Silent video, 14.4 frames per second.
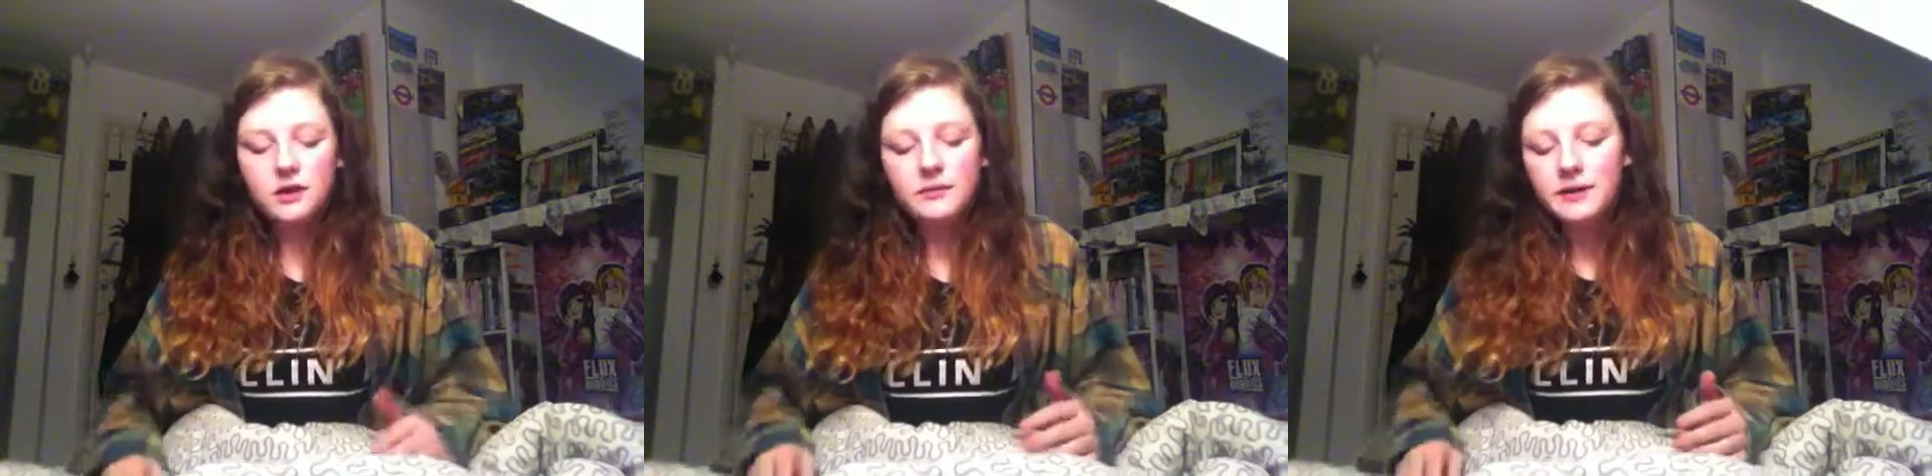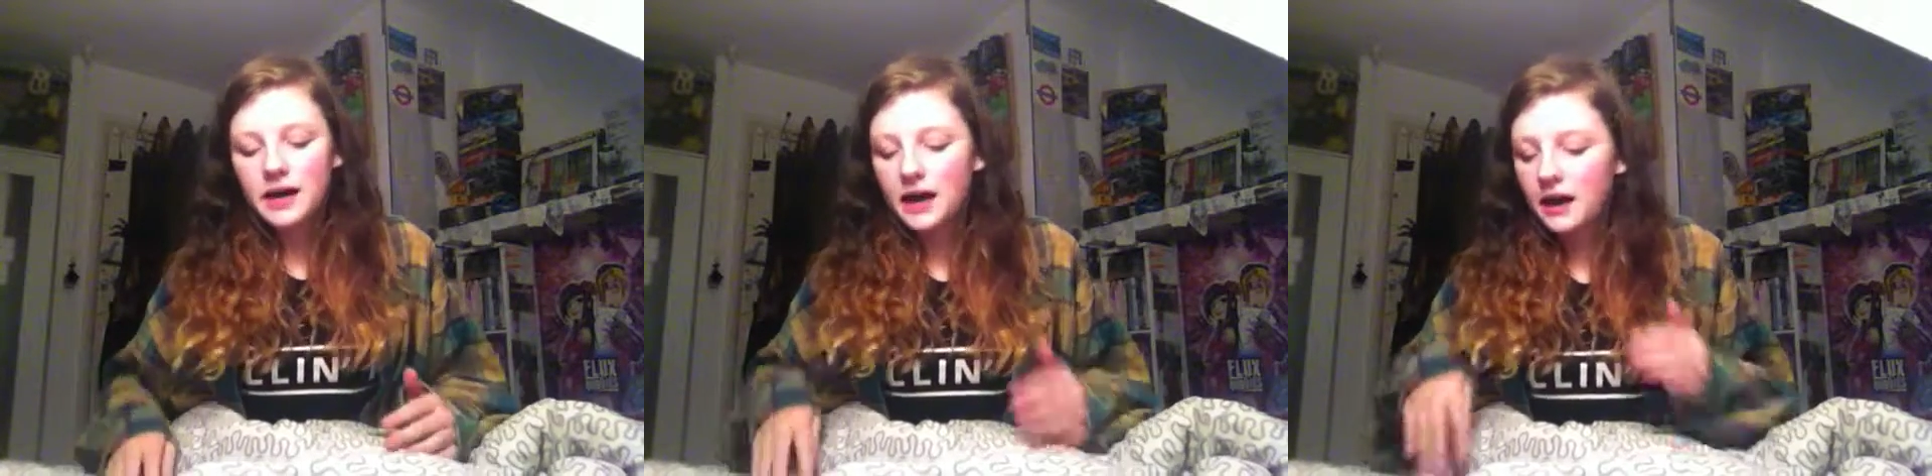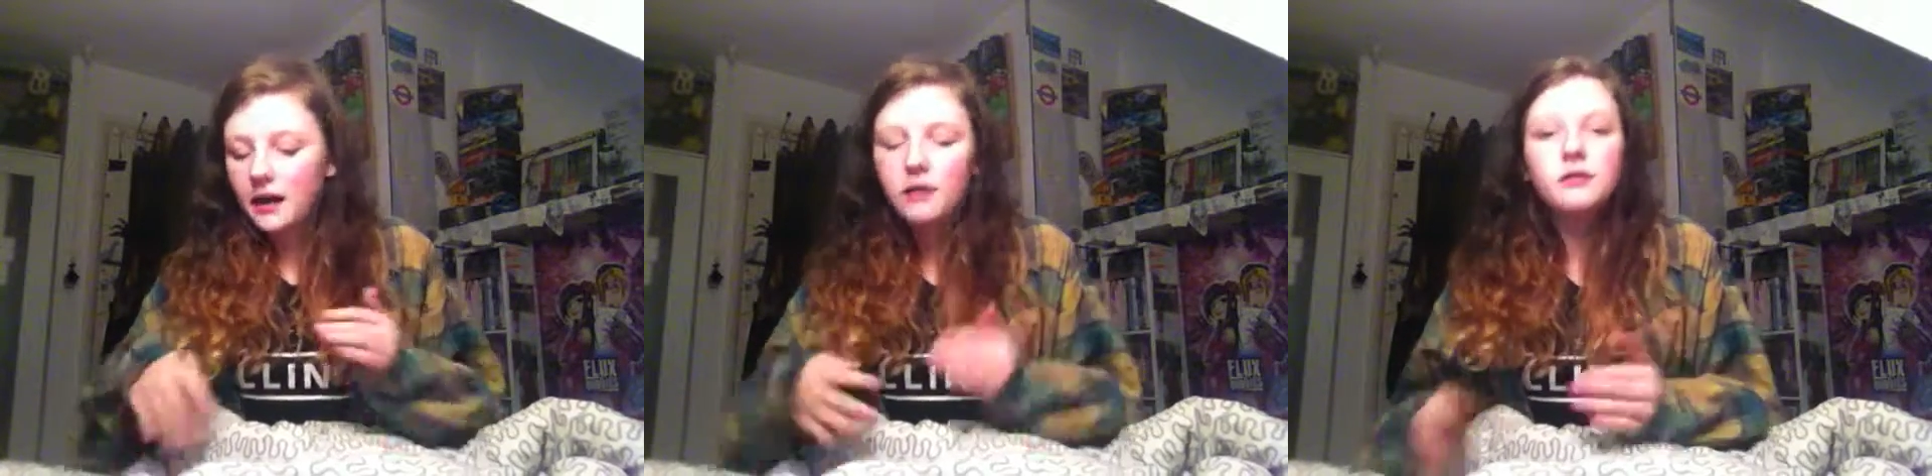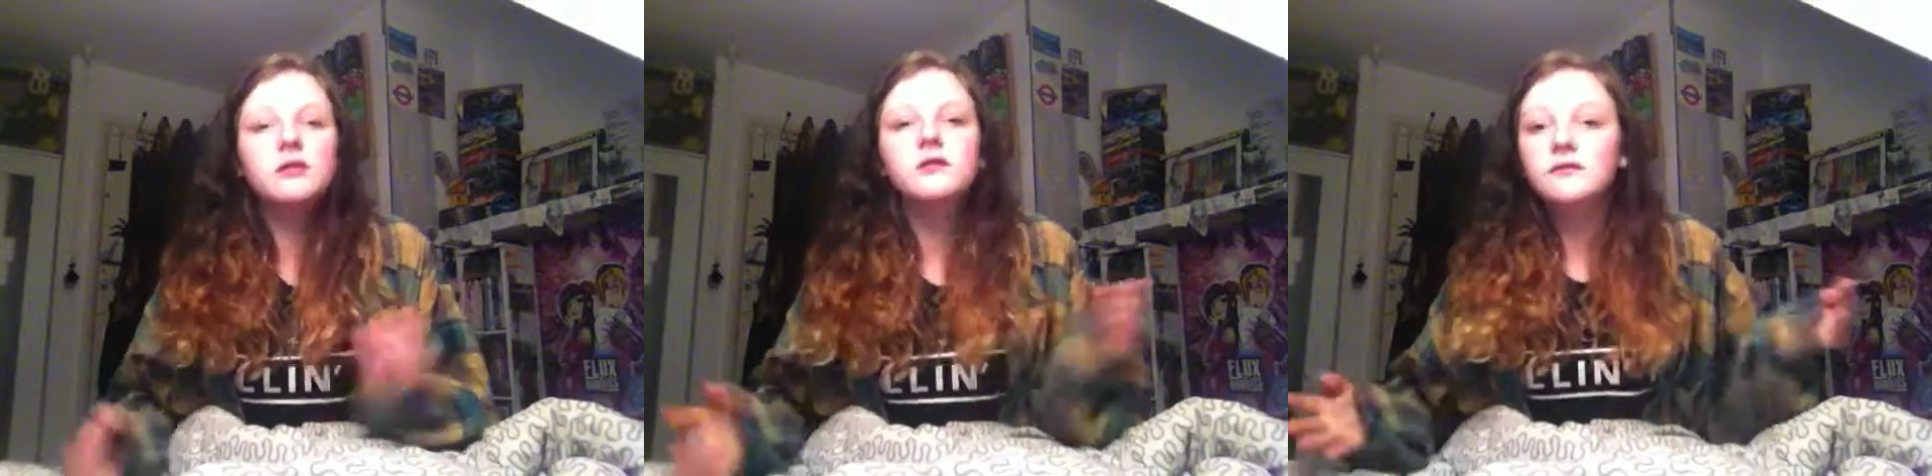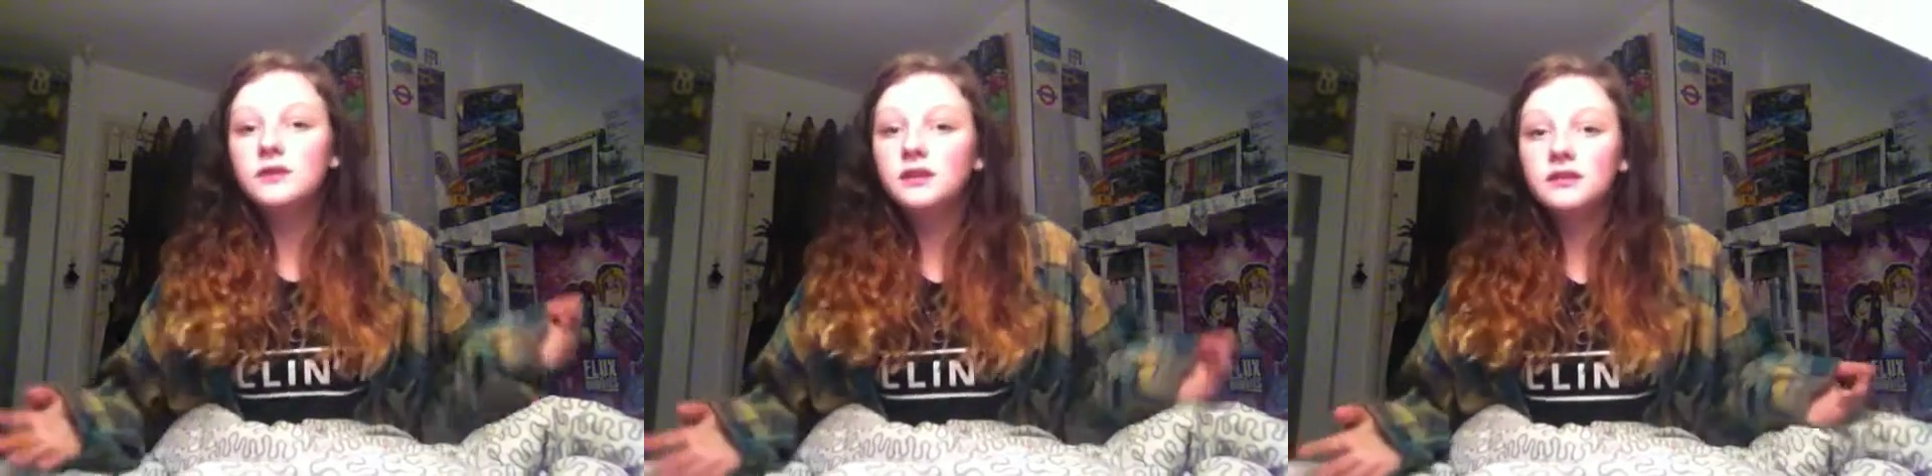no matter how
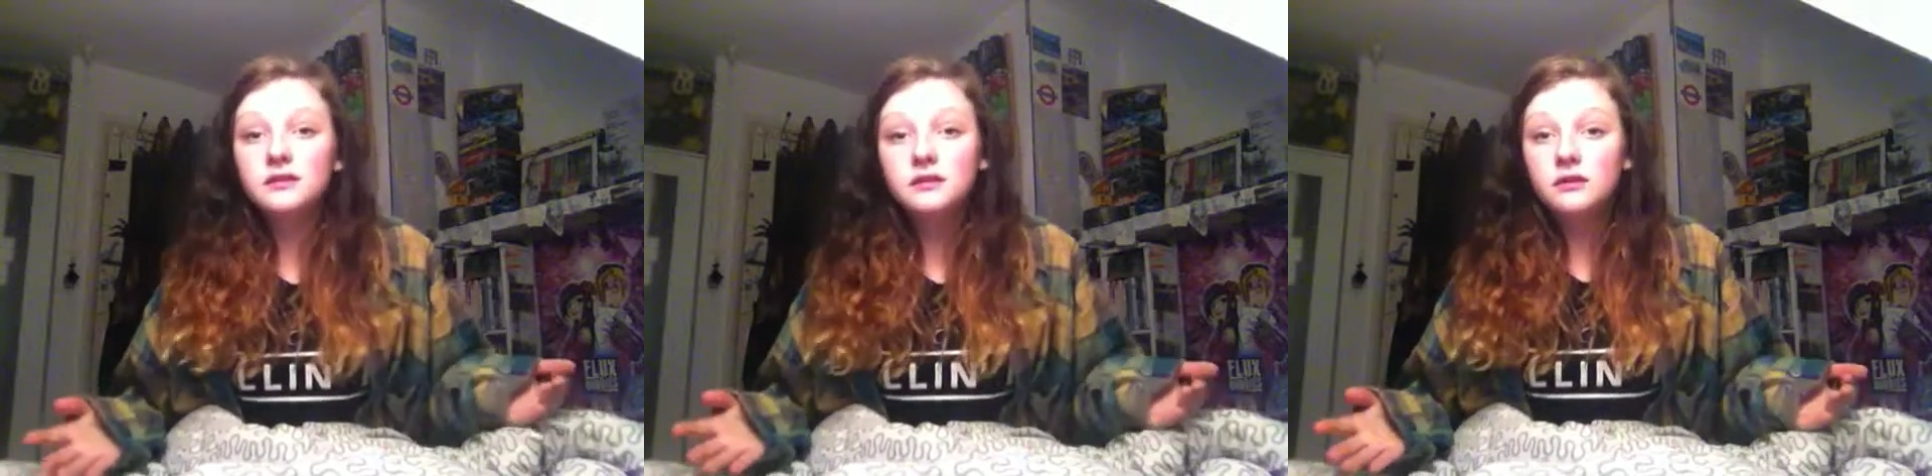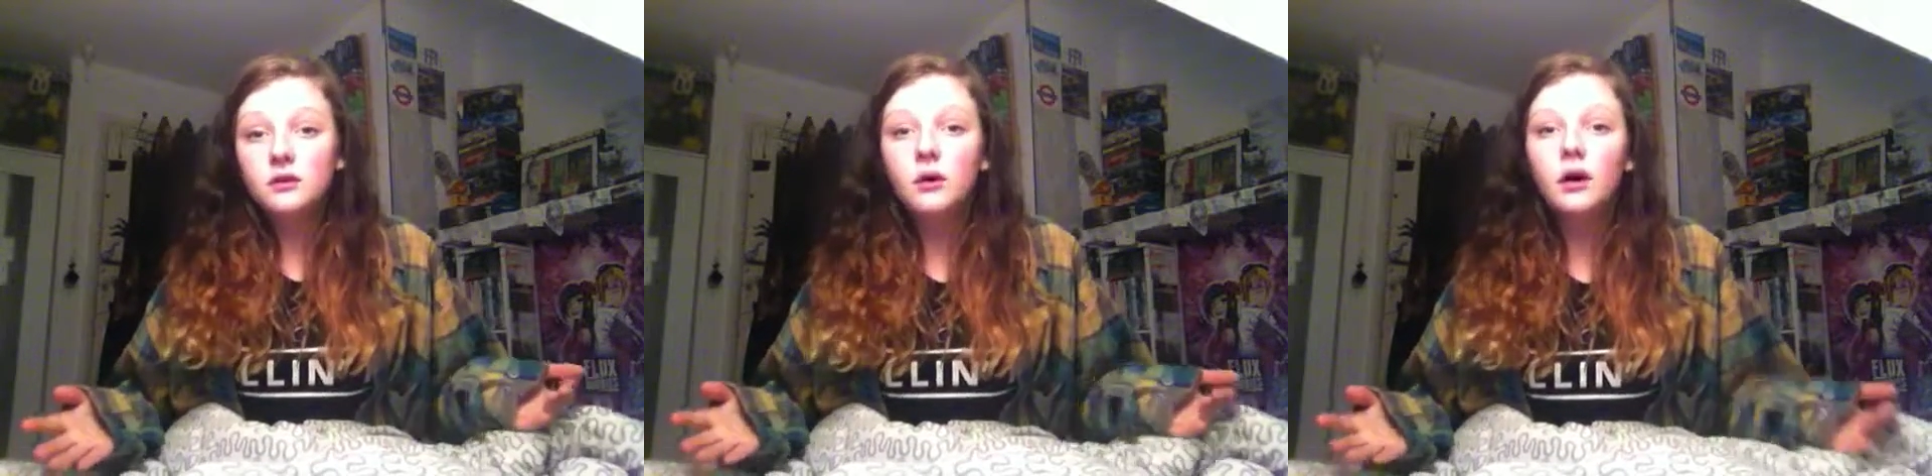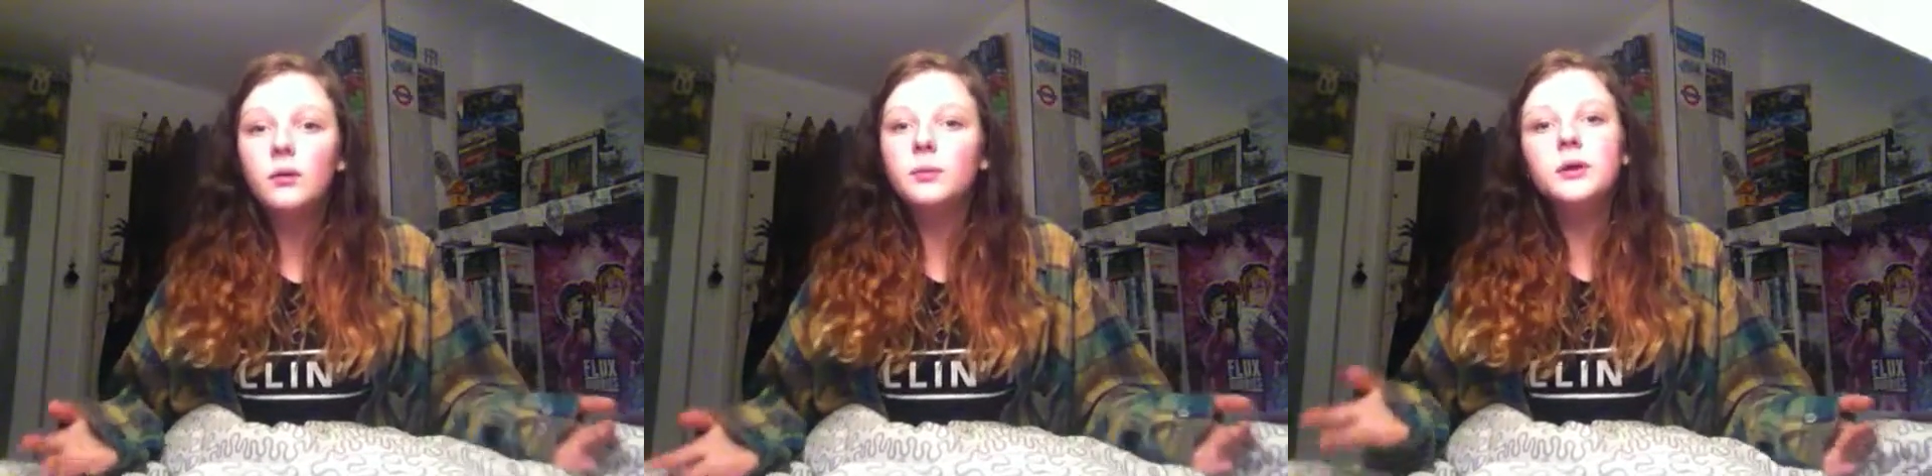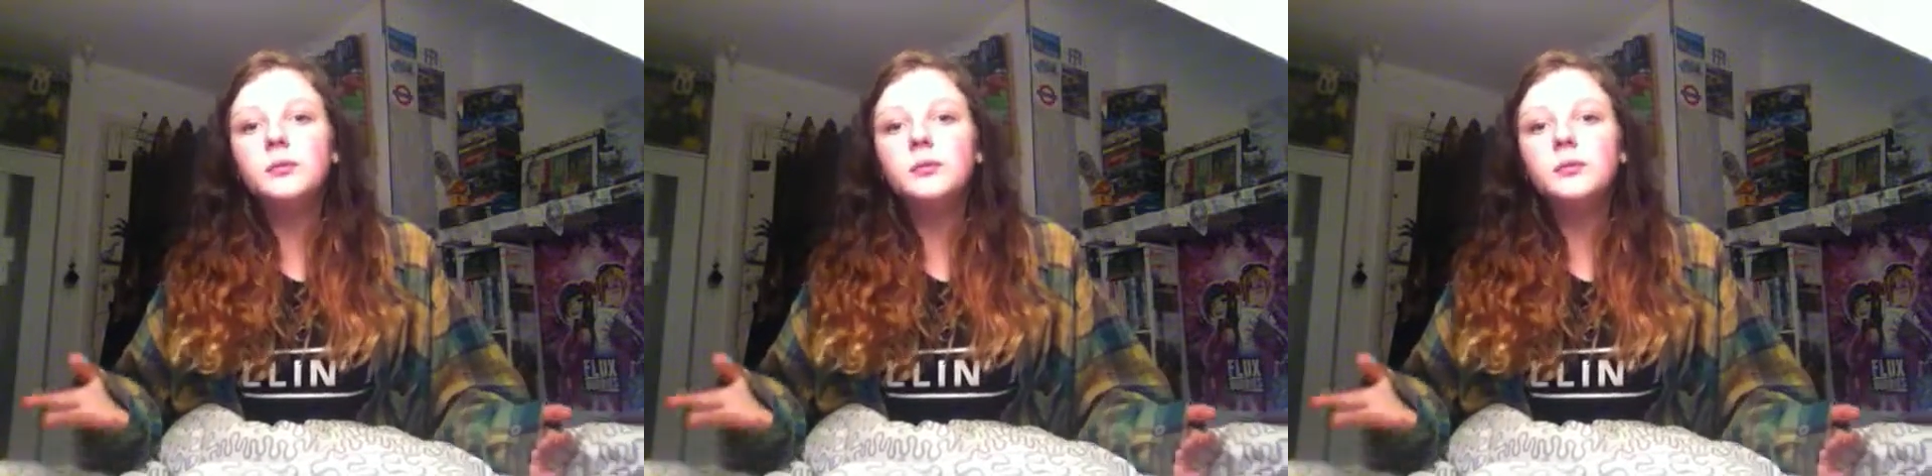convincing you are,